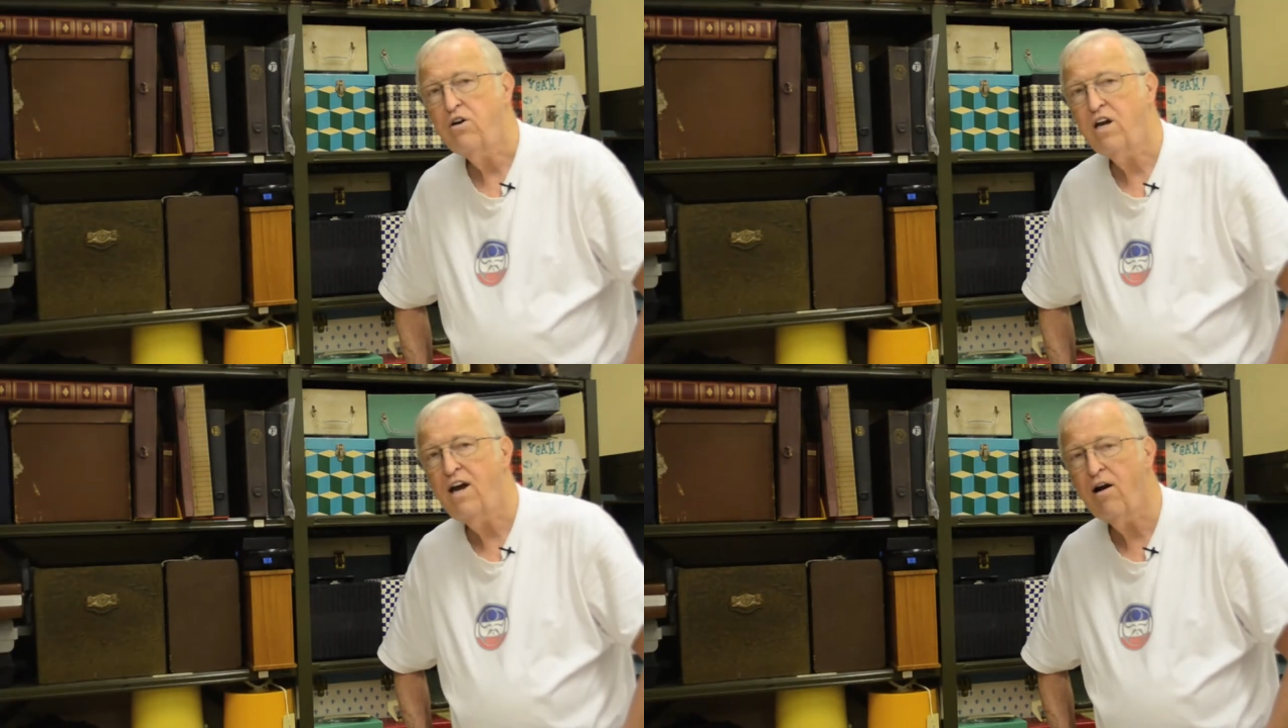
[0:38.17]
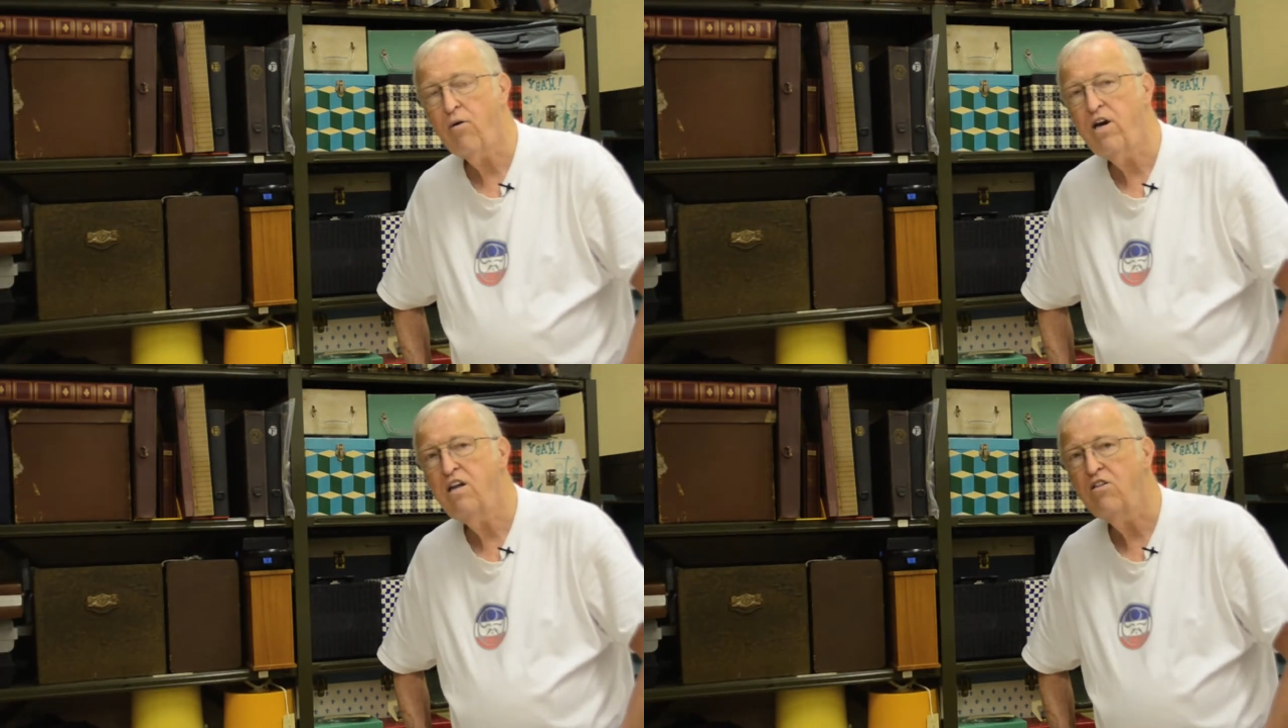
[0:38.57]

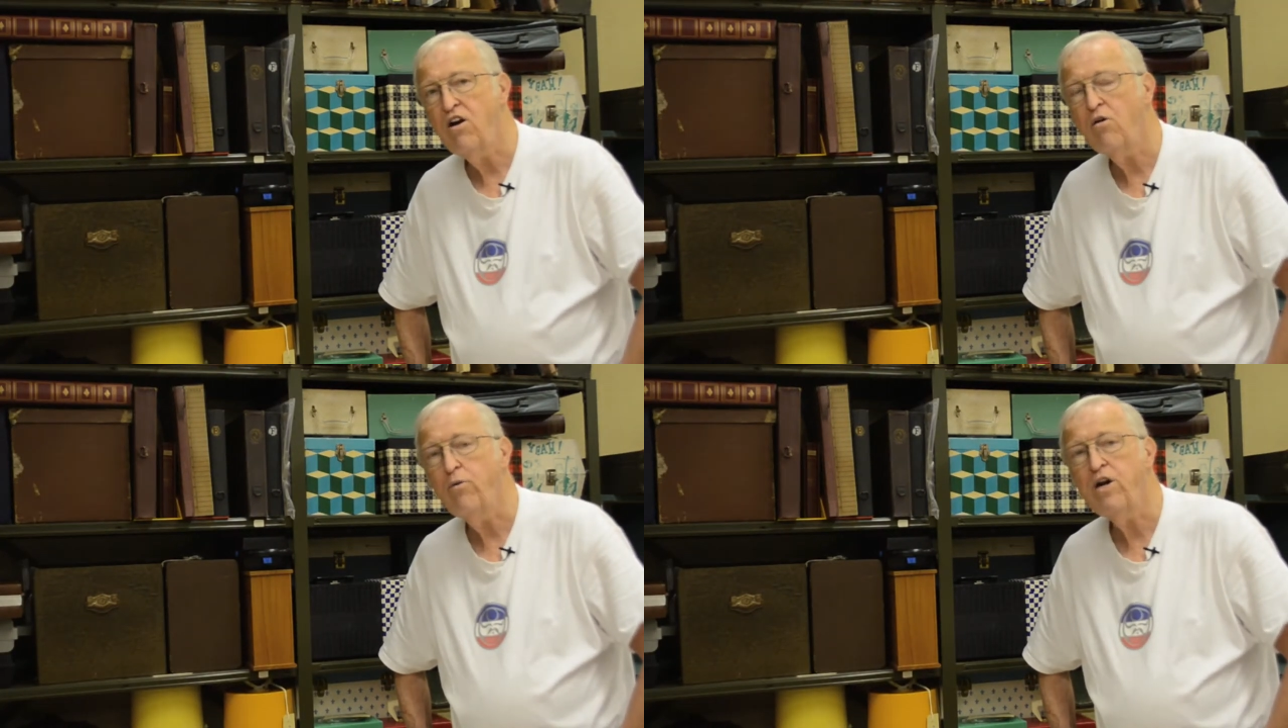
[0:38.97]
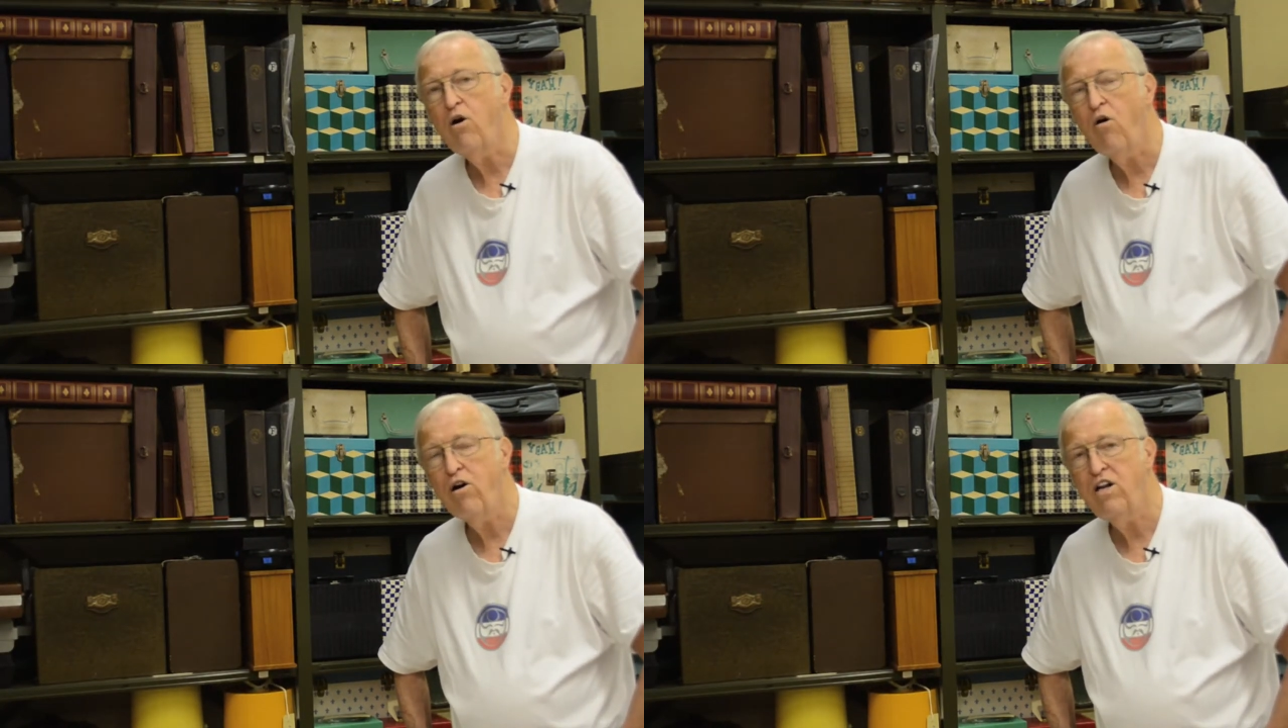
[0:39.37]
carry their
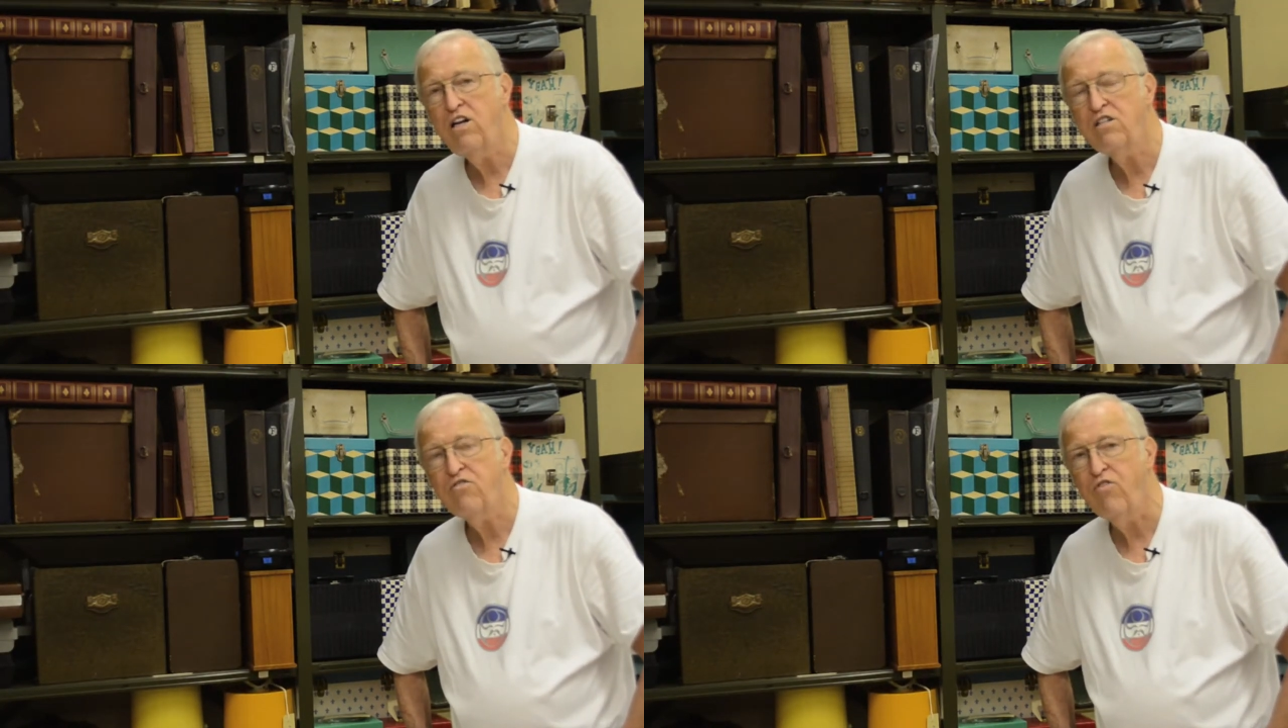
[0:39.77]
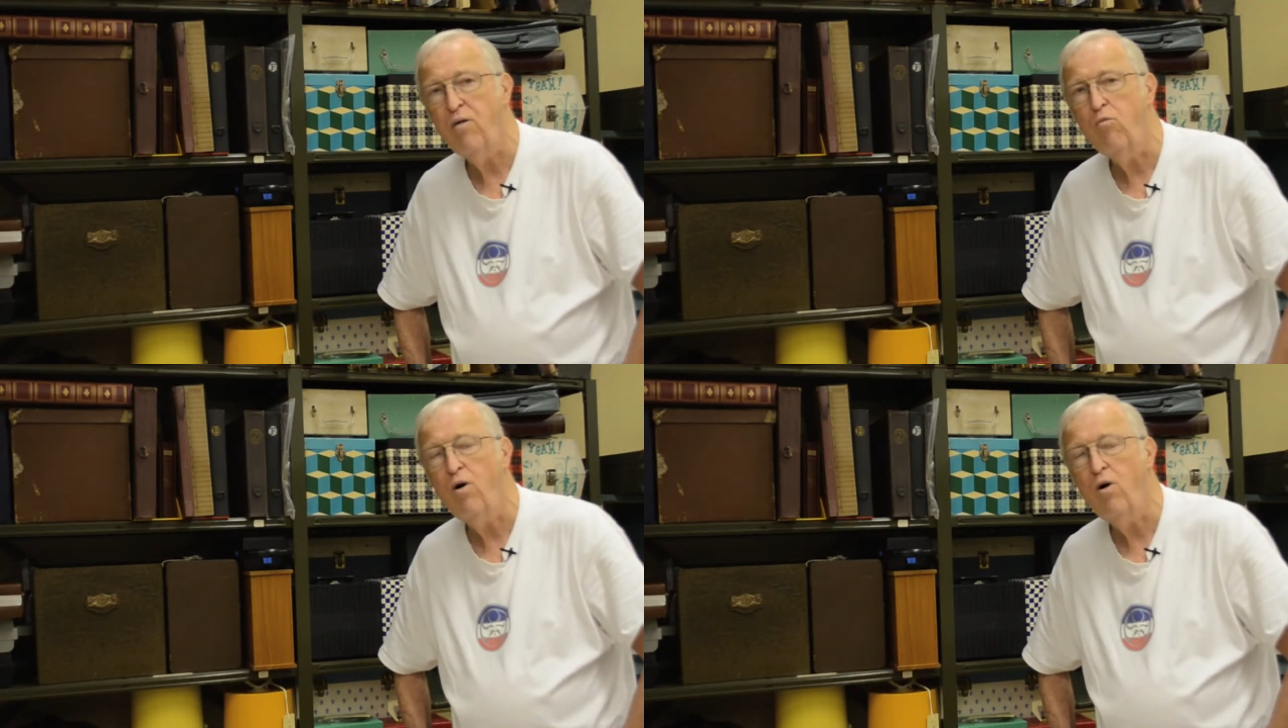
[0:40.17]
recordings from